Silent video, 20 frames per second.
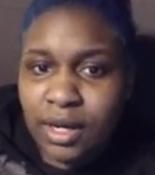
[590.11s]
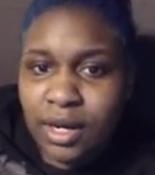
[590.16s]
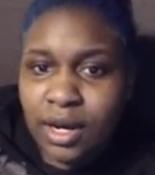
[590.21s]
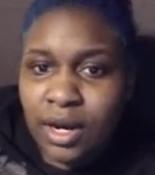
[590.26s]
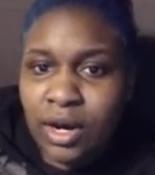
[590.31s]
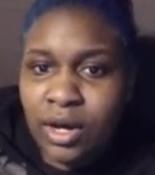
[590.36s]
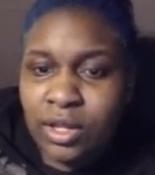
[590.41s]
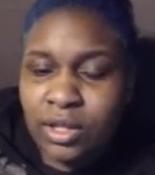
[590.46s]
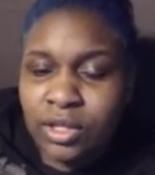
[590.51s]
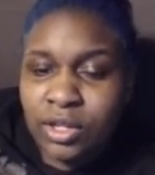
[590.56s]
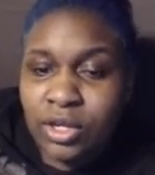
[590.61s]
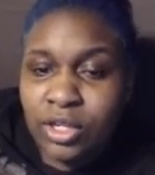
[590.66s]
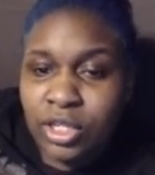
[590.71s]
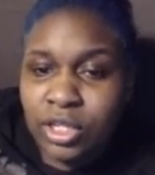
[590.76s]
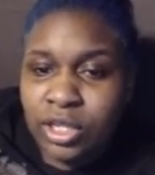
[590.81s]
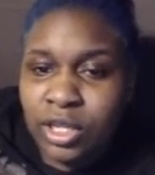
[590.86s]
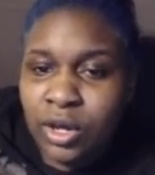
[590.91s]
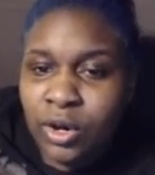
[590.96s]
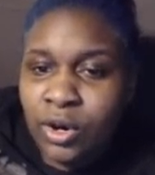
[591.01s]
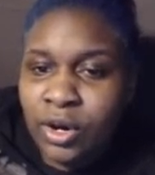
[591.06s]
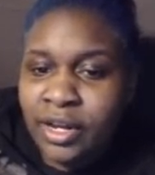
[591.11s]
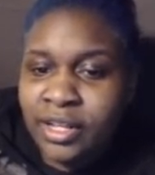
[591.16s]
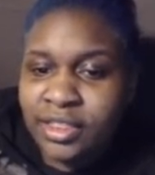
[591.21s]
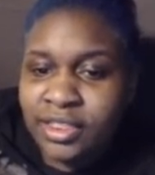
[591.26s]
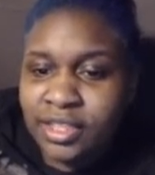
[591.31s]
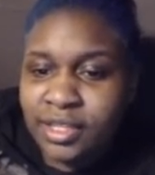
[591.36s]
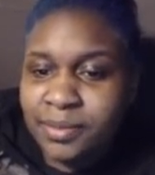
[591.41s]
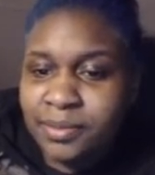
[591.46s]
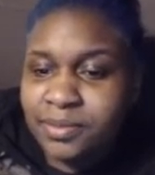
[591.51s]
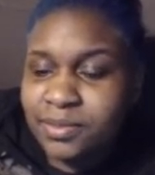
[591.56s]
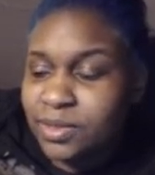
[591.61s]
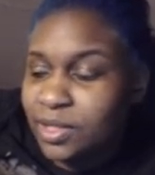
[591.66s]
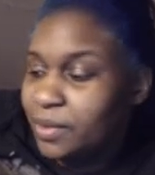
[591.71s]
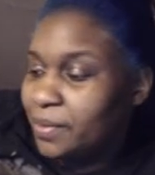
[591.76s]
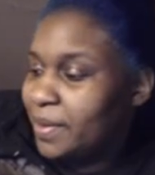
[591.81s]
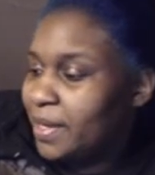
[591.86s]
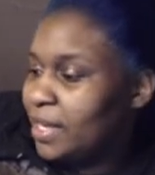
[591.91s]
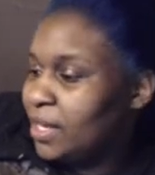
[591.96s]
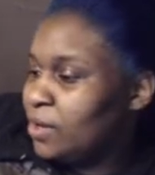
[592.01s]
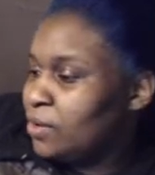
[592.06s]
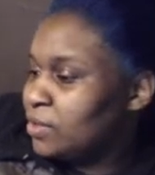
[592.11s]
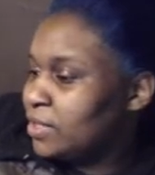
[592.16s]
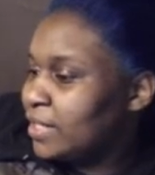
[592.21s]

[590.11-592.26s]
Oh Lord, them heels